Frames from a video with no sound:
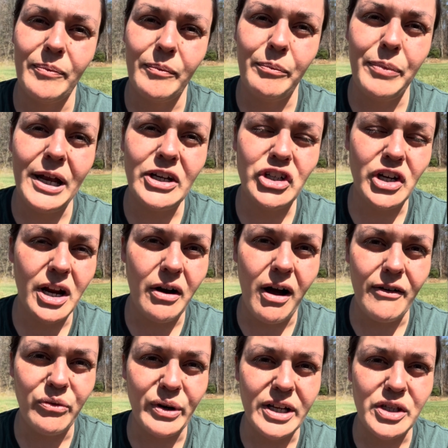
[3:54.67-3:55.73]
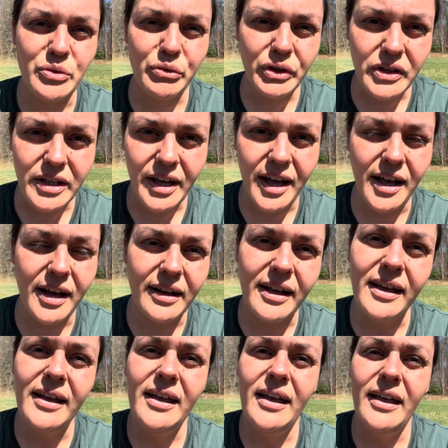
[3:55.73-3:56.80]
pinching it off when it's real young,
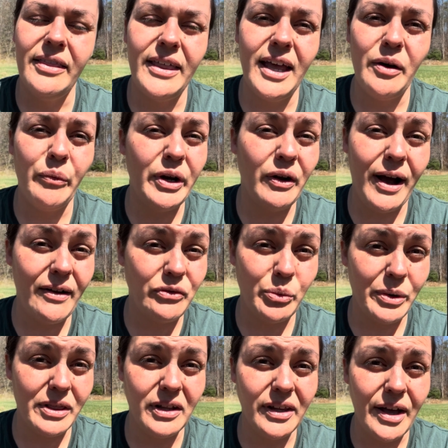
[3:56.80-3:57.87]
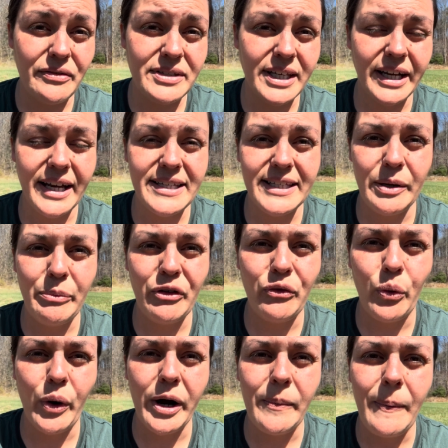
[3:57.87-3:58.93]
then we don't have to wear the gloves, like I said
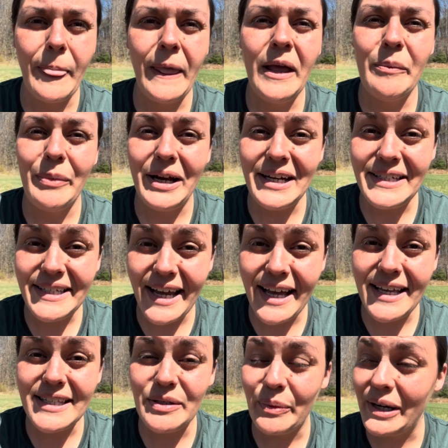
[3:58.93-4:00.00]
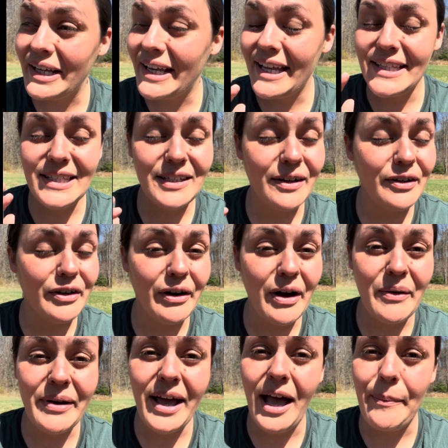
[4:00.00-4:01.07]
before. But it does, when it gets grown up,